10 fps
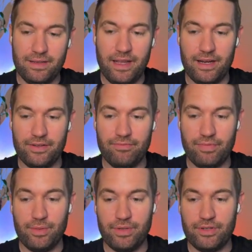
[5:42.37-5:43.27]
And I
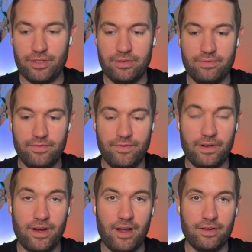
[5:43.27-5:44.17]
probably should
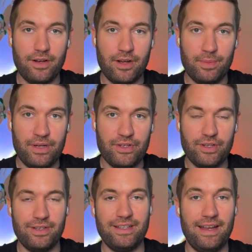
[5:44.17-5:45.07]
figure out an
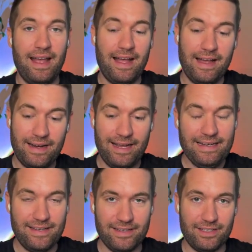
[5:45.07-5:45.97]
automation to add
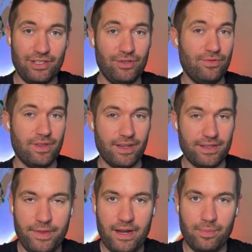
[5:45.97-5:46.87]
ideas to
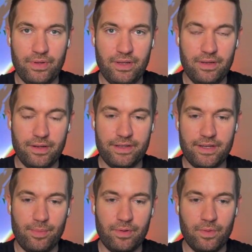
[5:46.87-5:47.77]
this. That'll be a
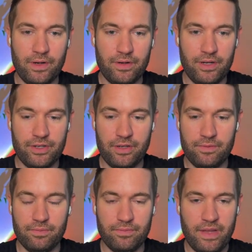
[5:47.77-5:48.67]
separate one
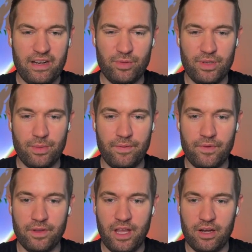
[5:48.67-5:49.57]
integration. That'll be something
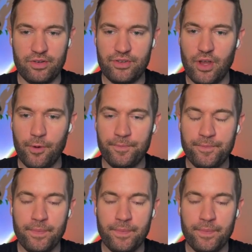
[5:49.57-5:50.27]
for later. So